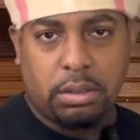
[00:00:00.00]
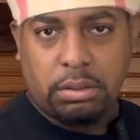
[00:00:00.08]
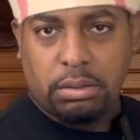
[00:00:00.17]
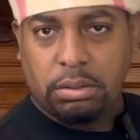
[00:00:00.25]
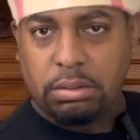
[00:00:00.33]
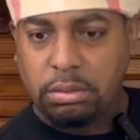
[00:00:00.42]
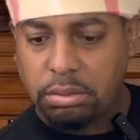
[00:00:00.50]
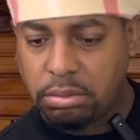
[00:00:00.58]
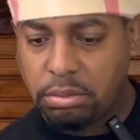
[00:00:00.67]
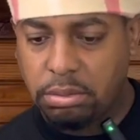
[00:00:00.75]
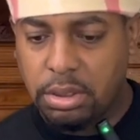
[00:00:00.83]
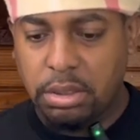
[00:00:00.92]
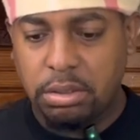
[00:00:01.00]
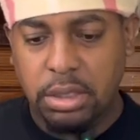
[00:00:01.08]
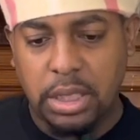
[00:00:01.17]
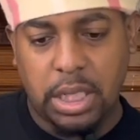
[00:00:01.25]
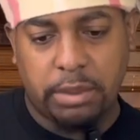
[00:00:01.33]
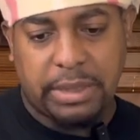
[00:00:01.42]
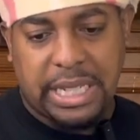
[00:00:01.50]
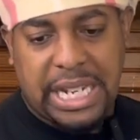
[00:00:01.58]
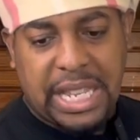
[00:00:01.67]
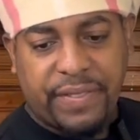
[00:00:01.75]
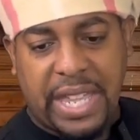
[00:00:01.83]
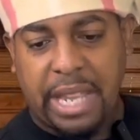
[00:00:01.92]
Ooh, hold up. Now
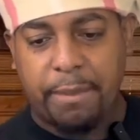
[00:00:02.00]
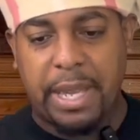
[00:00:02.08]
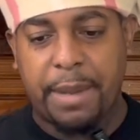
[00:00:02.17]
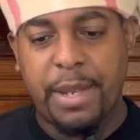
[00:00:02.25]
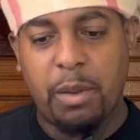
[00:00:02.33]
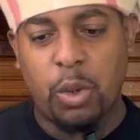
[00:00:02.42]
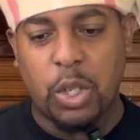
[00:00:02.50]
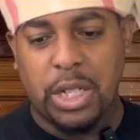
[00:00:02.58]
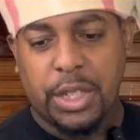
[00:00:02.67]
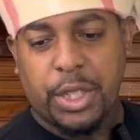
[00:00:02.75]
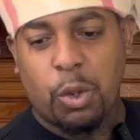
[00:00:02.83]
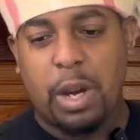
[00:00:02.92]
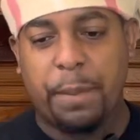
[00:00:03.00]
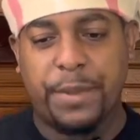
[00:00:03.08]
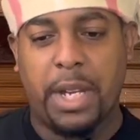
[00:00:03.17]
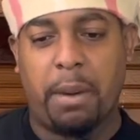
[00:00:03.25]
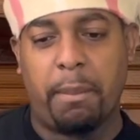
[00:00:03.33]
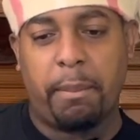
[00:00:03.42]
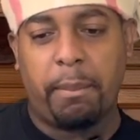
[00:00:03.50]
that thing made me want to throw up the